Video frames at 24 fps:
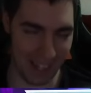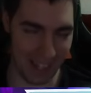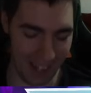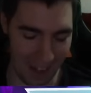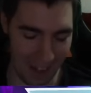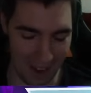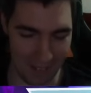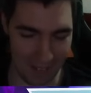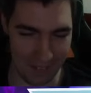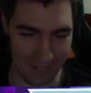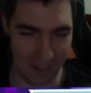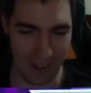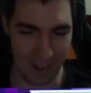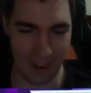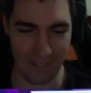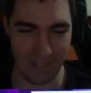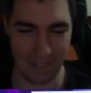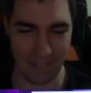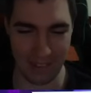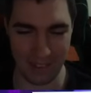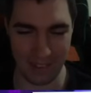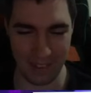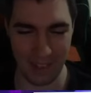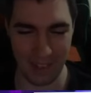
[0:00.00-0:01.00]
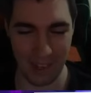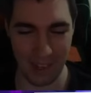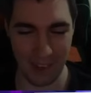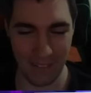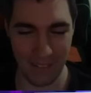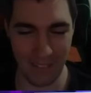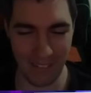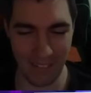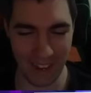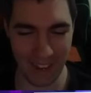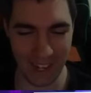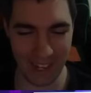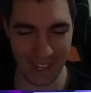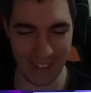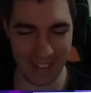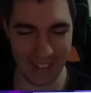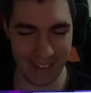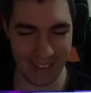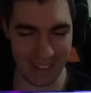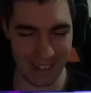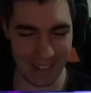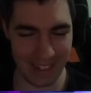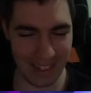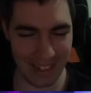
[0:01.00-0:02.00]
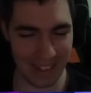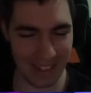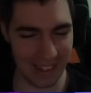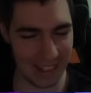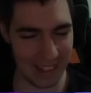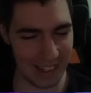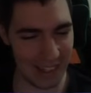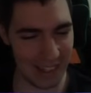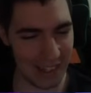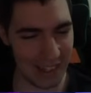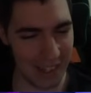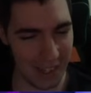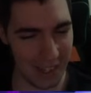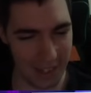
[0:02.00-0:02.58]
a Hobgoblin. What a deal!